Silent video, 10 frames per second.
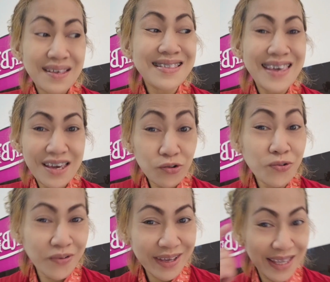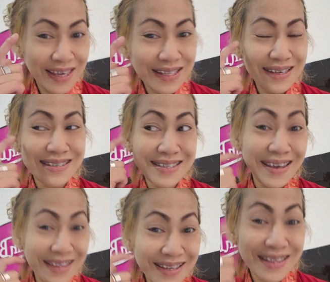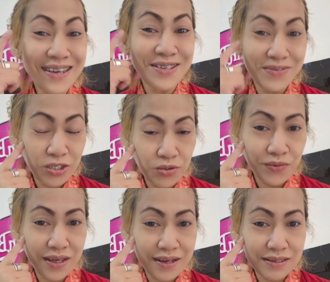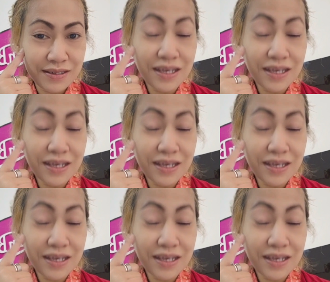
they already silently understood that